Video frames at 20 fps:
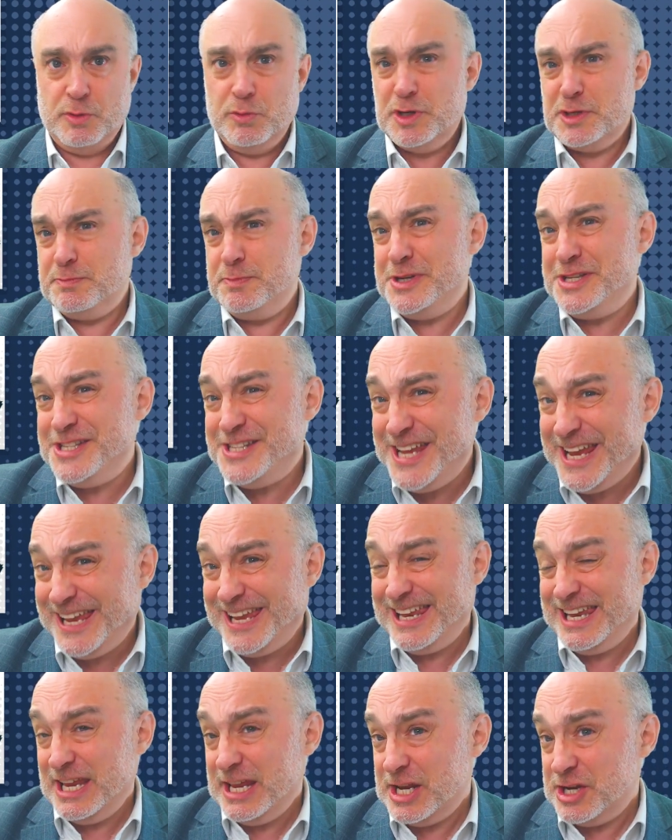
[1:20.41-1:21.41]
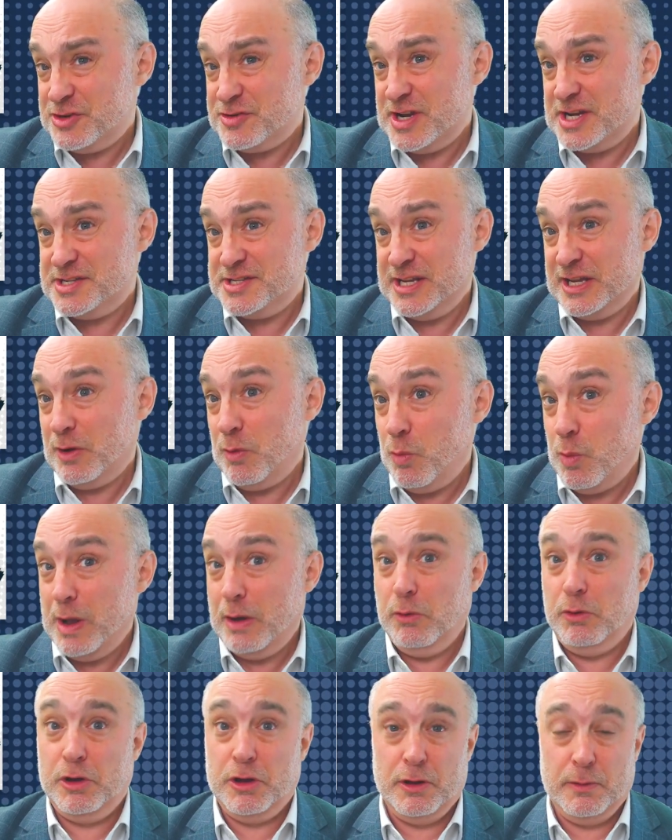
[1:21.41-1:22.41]
And what's particularly interesting and
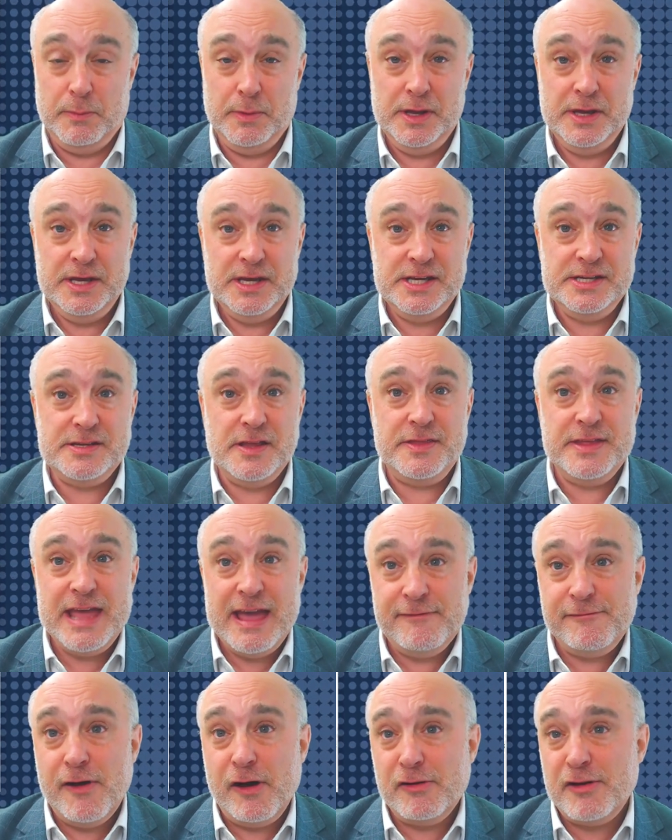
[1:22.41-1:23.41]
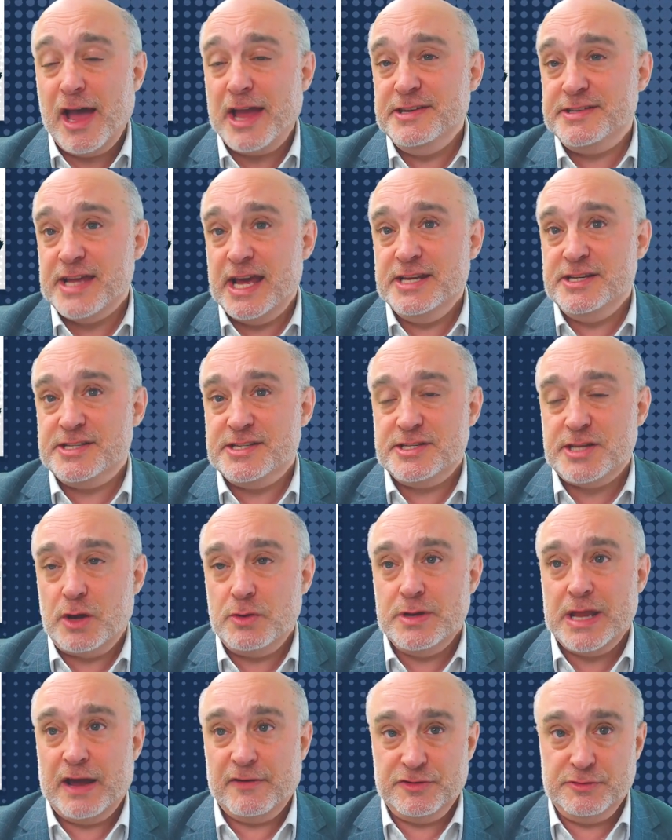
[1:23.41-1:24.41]
welcome is that the FLK dates
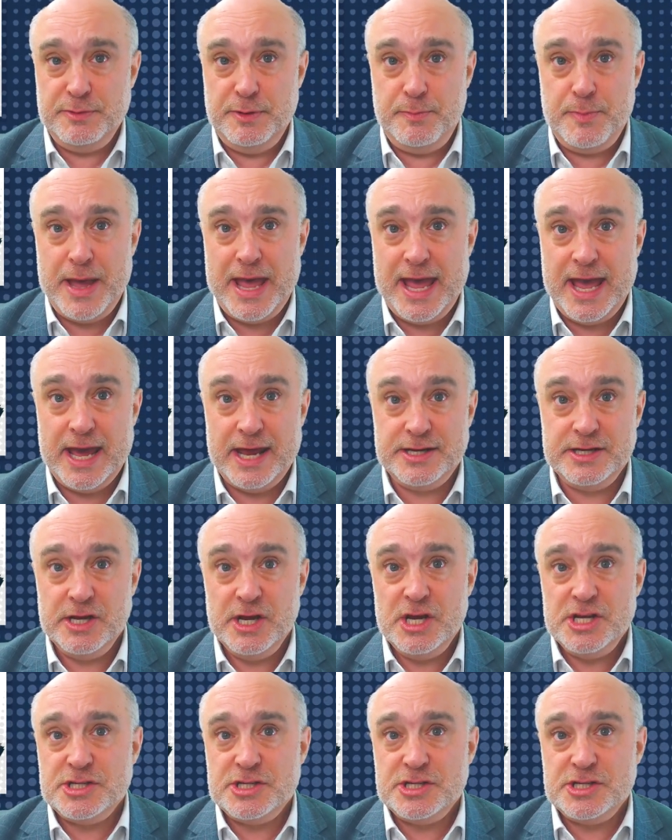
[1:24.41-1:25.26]
don't have to be paired,